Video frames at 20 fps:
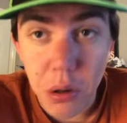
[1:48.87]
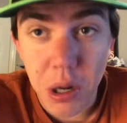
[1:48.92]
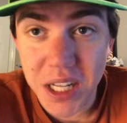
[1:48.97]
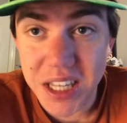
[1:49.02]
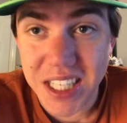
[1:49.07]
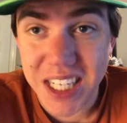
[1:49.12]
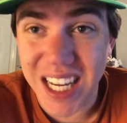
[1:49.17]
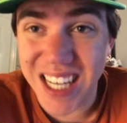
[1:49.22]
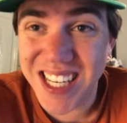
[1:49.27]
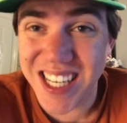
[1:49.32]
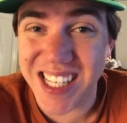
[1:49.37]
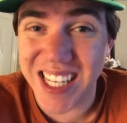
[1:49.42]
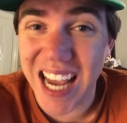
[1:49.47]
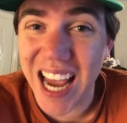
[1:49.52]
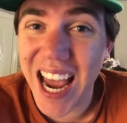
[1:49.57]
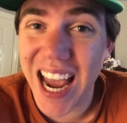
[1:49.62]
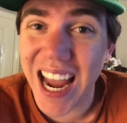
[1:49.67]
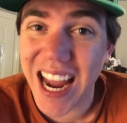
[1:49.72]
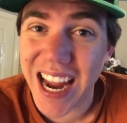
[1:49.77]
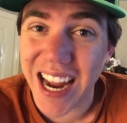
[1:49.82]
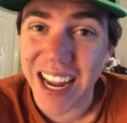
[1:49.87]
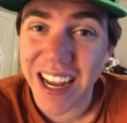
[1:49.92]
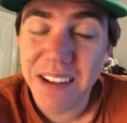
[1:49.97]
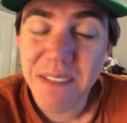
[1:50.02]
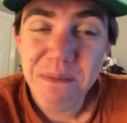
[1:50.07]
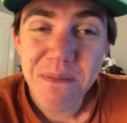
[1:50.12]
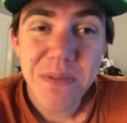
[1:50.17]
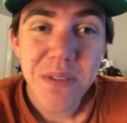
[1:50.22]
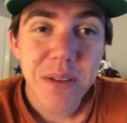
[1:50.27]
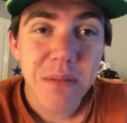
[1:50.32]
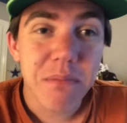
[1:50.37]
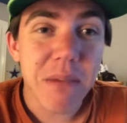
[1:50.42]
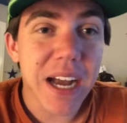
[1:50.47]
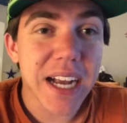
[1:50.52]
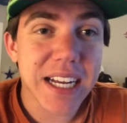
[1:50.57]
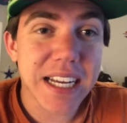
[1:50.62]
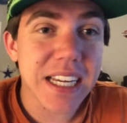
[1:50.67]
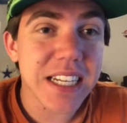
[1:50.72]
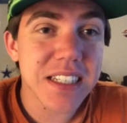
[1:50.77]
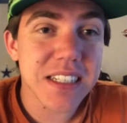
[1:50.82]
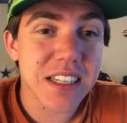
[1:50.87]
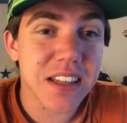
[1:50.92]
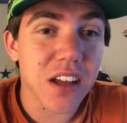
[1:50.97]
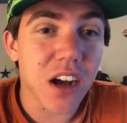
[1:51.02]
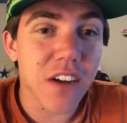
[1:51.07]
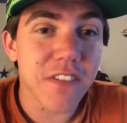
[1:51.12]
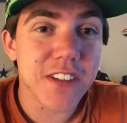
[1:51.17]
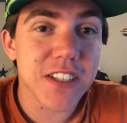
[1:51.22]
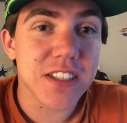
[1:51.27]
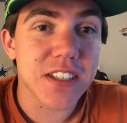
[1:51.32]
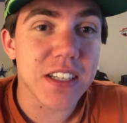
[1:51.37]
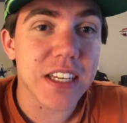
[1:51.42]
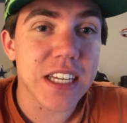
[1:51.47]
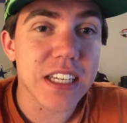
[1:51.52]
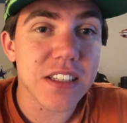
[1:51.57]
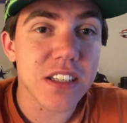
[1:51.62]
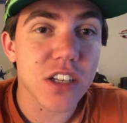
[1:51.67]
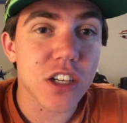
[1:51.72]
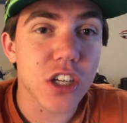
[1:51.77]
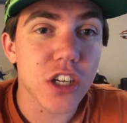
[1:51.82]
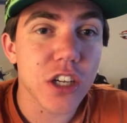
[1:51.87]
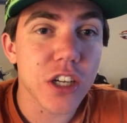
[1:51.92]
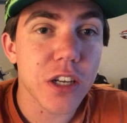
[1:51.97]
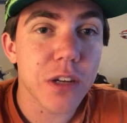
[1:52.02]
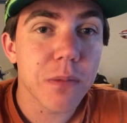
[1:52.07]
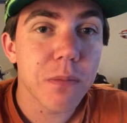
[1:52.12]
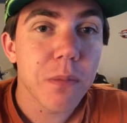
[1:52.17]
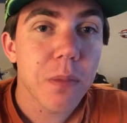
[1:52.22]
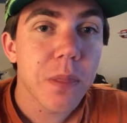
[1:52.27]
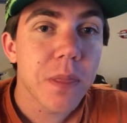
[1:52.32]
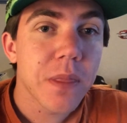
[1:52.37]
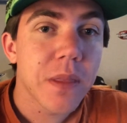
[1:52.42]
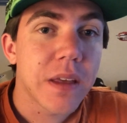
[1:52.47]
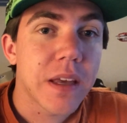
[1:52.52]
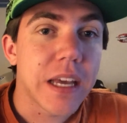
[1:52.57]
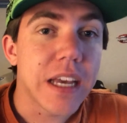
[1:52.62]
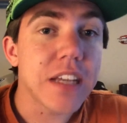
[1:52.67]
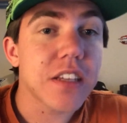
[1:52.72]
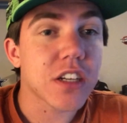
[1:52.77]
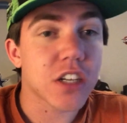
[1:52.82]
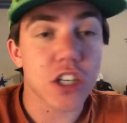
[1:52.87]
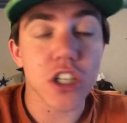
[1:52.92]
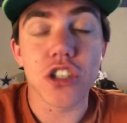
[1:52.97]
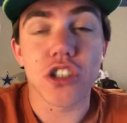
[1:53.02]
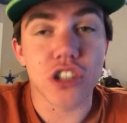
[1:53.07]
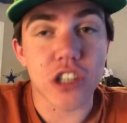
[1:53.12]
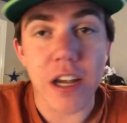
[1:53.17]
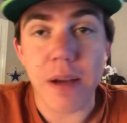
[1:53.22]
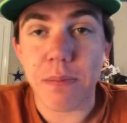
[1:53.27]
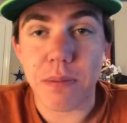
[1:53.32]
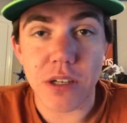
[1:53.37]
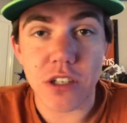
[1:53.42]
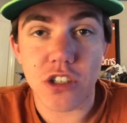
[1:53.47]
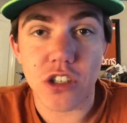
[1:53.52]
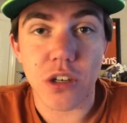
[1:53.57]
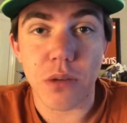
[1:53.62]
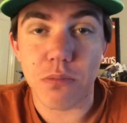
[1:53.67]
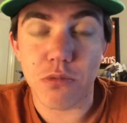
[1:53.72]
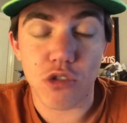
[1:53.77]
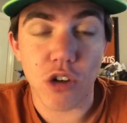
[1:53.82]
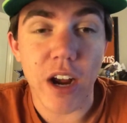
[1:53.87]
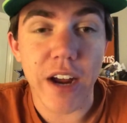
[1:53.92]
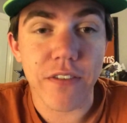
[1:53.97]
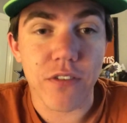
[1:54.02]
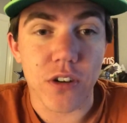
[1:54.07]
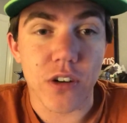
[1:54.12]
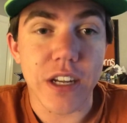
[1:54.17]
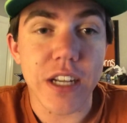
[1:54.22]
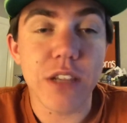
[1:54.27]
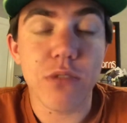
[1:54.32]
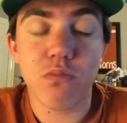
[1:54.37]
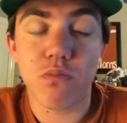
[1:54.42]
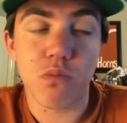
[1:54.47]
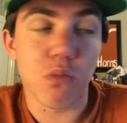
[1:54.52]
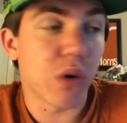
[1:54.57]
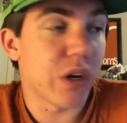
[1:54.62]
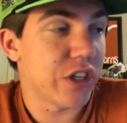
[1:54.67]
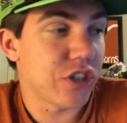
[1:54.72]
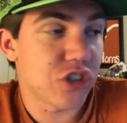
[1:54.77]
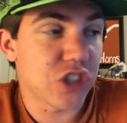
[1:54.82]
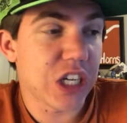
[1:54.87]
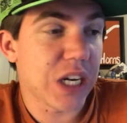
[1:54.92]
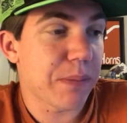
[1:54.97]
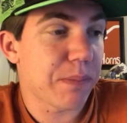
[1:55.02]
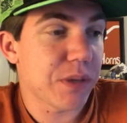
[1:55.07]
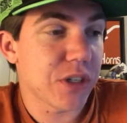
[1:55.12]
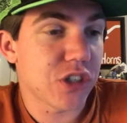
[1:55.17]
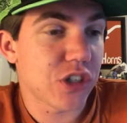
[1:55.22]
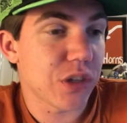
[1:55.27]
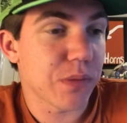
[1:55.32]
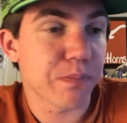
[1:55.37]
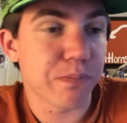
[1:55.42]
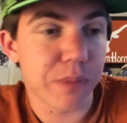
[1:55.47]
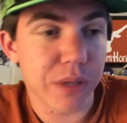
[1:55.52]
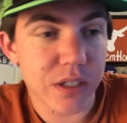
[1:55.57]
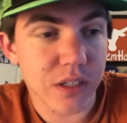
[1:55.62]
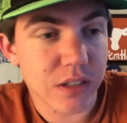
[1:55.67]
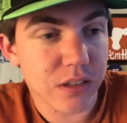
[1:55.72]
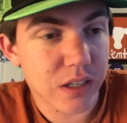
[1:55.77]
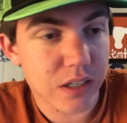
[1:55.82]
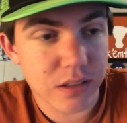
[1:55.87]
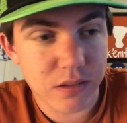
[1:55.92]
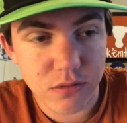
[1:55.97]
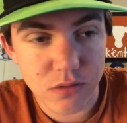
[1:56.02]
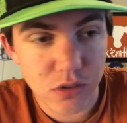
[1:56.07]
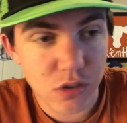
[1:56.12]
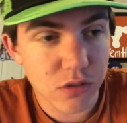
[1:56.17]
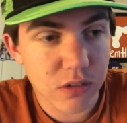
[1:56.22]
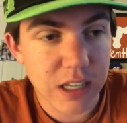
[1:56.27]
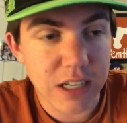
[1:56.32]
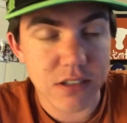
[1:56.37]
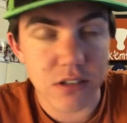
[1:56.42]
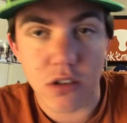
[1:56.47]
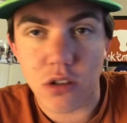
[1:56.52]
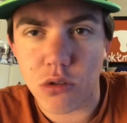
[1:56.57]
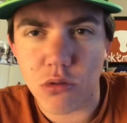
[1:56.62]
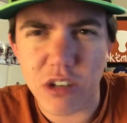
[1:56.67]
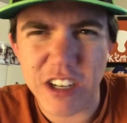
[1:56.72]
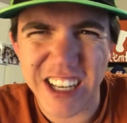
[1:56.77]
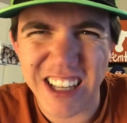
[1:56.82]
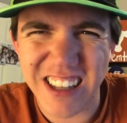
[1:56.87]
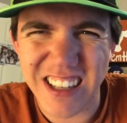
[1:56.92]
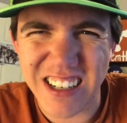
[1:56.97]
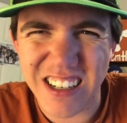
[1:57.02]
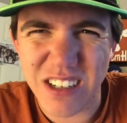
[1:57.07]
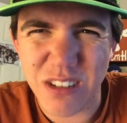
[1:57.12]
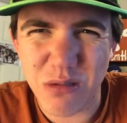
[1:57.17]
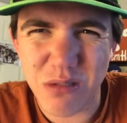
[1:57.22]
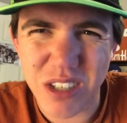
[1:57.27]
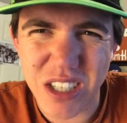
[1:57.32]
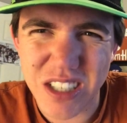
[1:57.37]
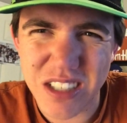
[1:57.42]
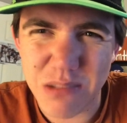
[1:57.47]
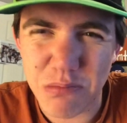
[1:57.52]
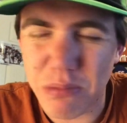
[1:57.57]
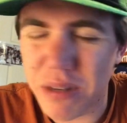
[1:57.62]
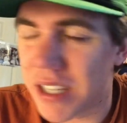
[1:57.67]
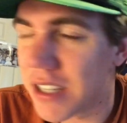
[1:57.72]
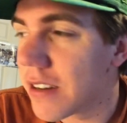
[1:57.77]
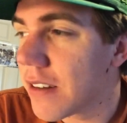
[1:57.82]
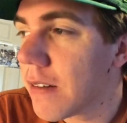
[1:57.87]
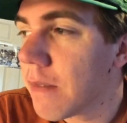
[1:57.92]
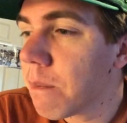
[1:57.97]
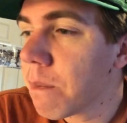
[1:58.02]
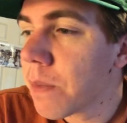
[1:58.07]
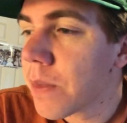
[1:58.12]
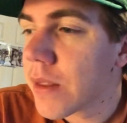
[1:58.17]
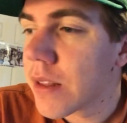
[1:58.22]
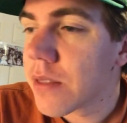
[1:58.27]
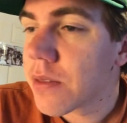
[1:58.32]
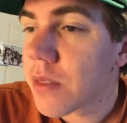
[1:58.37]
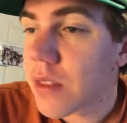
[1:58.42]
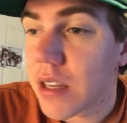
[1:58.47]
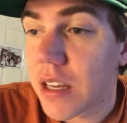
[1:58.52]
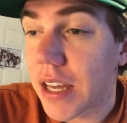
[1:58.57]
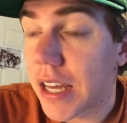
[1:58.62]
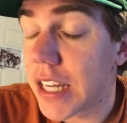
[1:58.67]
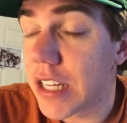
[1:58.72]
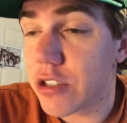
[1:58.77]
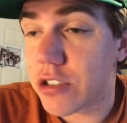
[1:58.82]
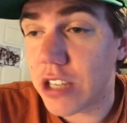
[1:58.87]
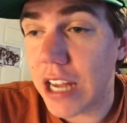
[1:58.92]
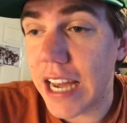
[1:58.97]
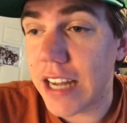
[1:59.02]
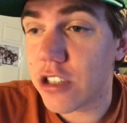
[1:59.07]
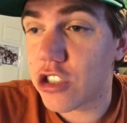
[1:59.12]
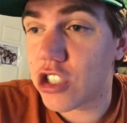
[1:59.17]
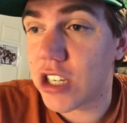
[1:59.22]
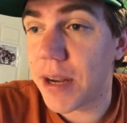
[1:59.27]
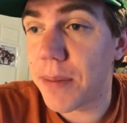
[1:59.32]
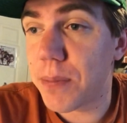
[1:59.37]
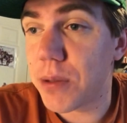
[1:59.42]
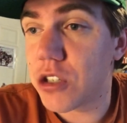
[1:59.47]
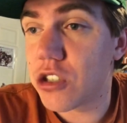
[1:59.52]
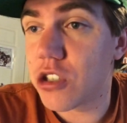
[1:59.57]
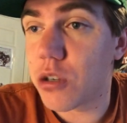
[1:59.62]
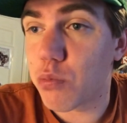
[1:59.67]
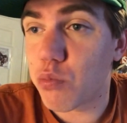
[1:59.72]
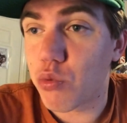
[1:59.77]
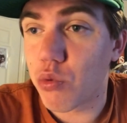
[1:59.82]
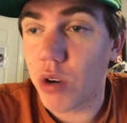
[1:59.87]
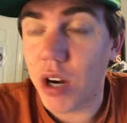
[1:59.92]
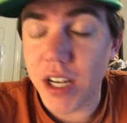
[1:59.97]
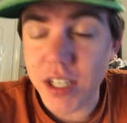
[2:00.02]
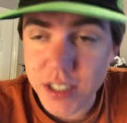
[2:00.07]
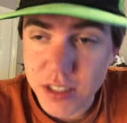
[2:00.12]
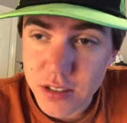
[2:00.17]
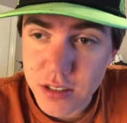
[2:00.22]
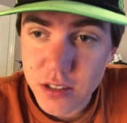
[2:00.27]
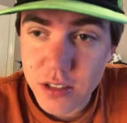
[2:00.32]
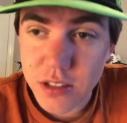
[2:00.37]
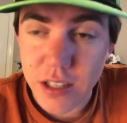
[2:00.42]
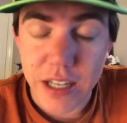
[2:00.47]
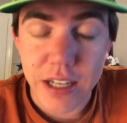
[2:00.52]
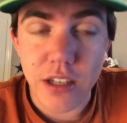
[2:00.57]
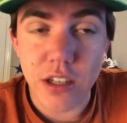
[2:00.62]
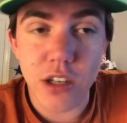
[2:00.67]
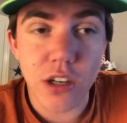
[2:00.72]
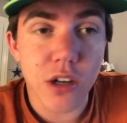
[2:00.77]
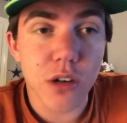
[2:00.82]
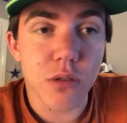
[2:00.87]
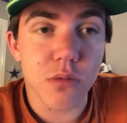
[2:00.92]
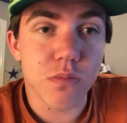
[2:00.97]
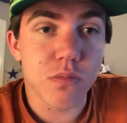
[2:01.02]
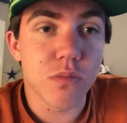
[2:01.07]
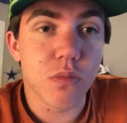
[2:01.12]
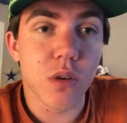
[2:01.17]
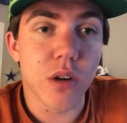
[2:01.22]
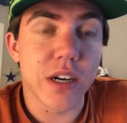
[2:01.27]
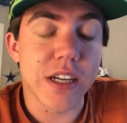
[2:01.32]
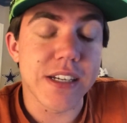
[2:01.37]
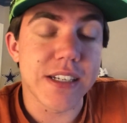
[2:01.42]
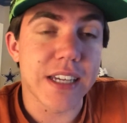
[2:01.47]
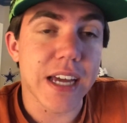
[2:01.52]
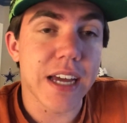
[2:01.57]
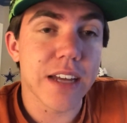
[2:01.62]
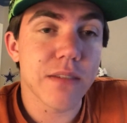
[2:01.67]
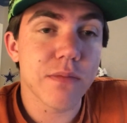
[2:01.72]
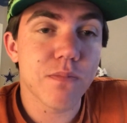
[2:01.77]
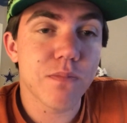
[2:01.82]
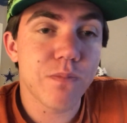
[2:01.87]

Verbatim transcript: what to say. Matt Kenseth, obviously, he's a good he's a good championship driver. He won championship in like 2003, I think it was, but he's had championship runs, like, you know, where he's had,